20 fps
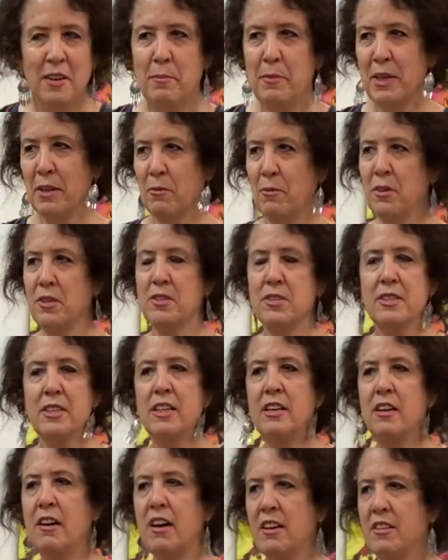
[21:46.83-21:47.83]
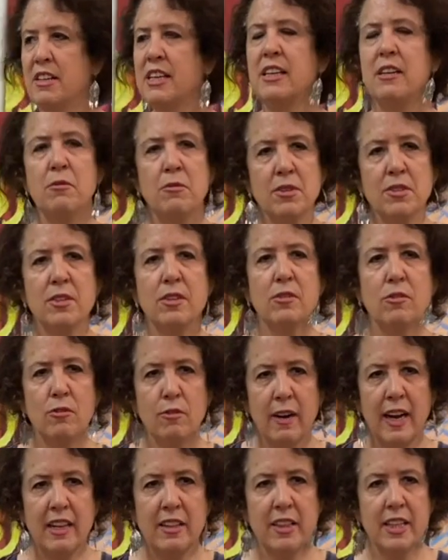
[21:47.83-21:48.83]
But it was, you know, I think it was a
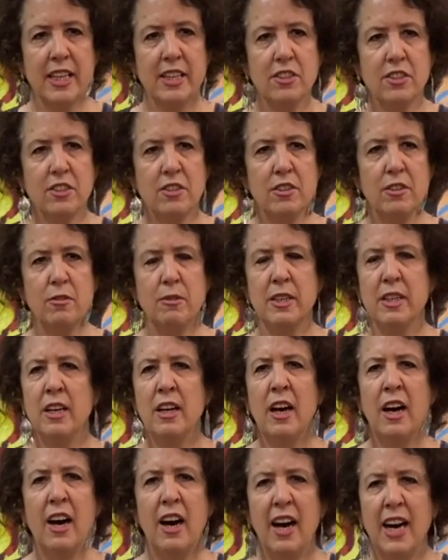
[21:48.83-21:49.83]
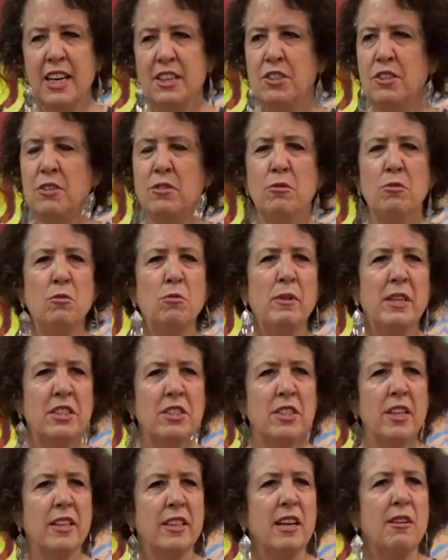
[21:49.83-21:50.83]
great thing to do, and I do wish
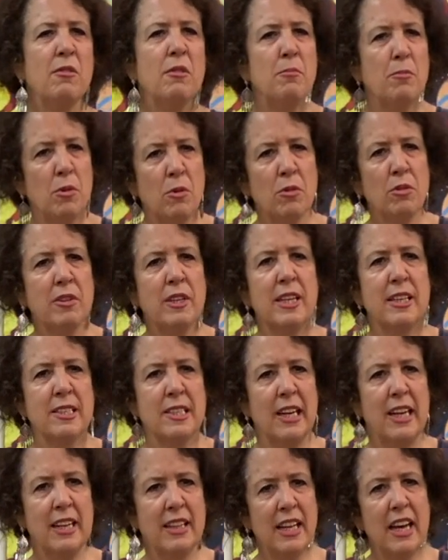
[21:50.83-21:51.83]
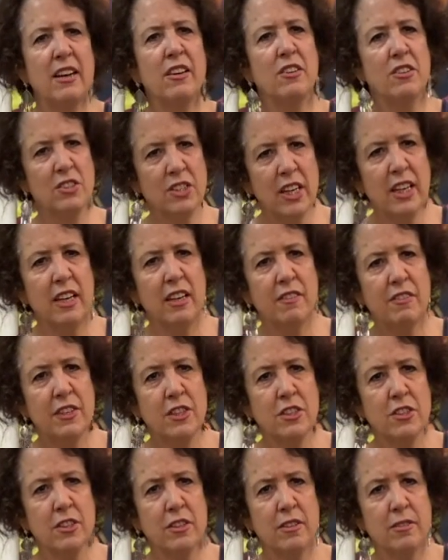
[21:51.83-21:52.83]
that there were more things like that on
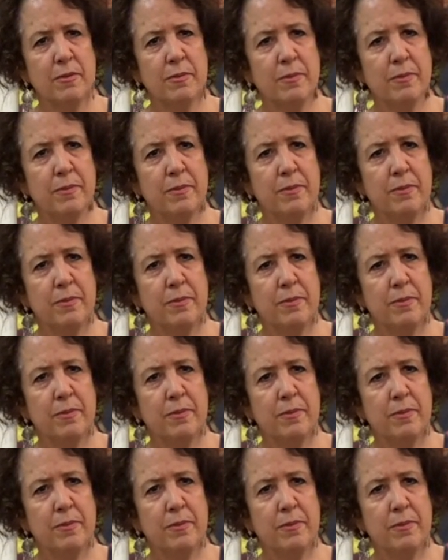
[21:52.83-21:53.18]
television. Yeah.